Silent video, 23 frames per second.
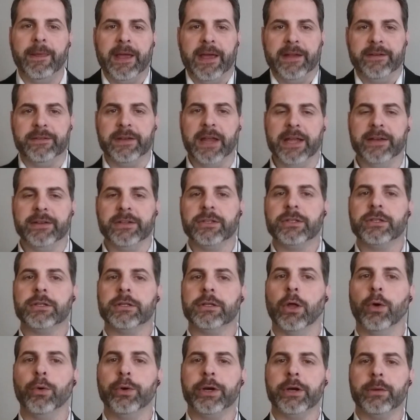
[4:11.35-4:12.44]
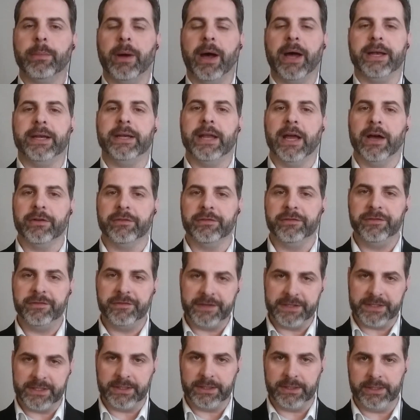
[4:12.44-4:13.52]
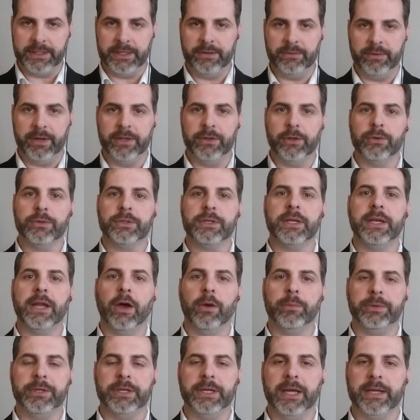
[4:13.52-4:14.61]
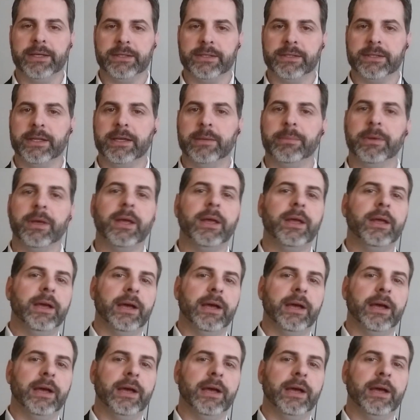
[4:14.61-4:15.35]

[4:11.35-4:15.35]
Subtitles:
and slow your body down physically, right? Those can help you to get to sleep.